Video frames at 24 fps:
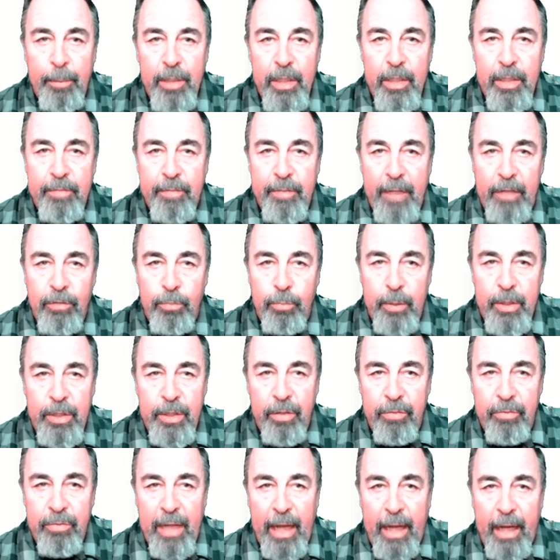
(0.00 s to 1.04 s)
the device we
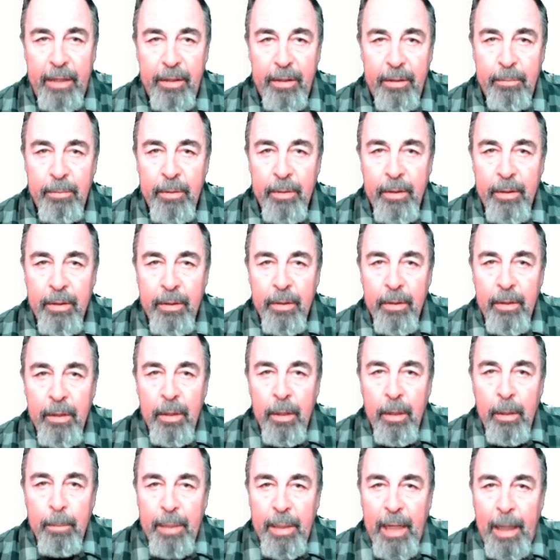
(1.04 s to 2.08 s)
just added,
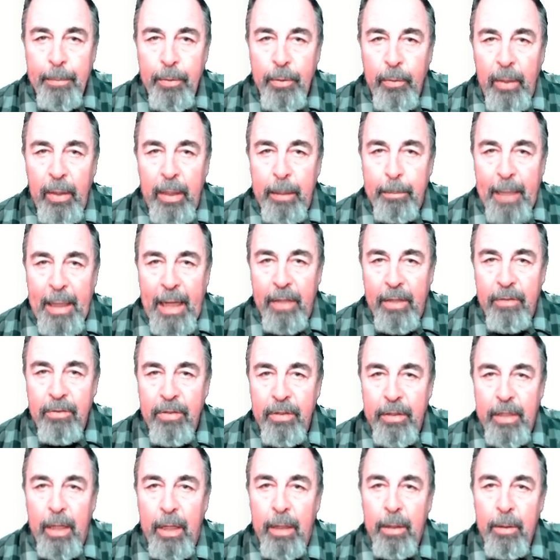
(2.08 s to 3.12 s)
but I'm going back to
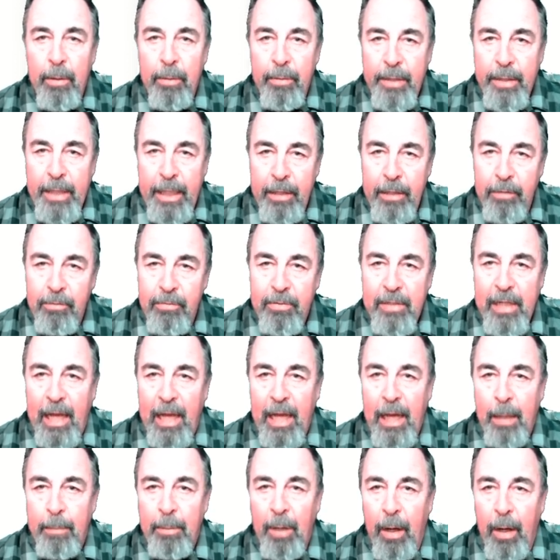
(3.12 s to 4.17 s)
the Things
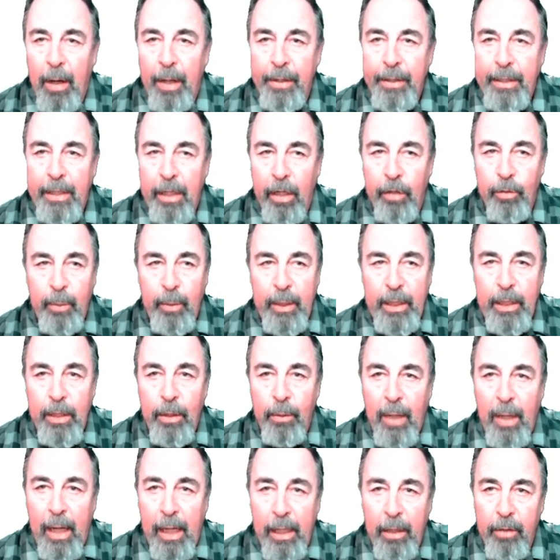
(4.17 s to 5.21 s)
tab on the Arduino
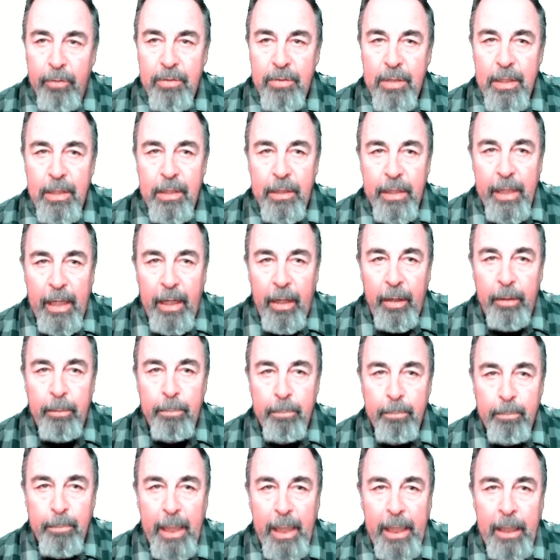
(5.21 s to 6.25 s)
IoT Cloud
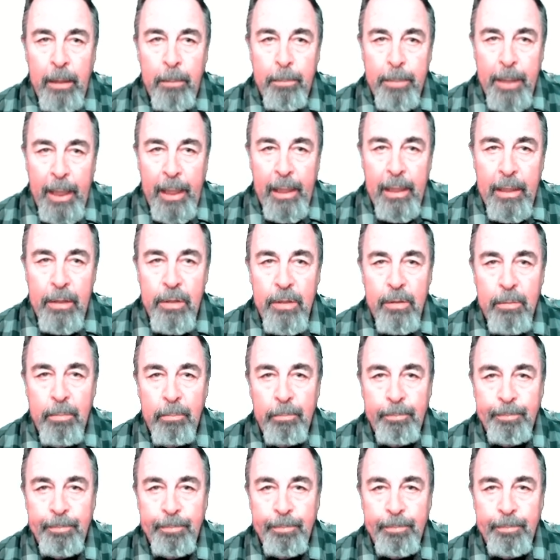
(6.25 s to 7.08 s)
main page.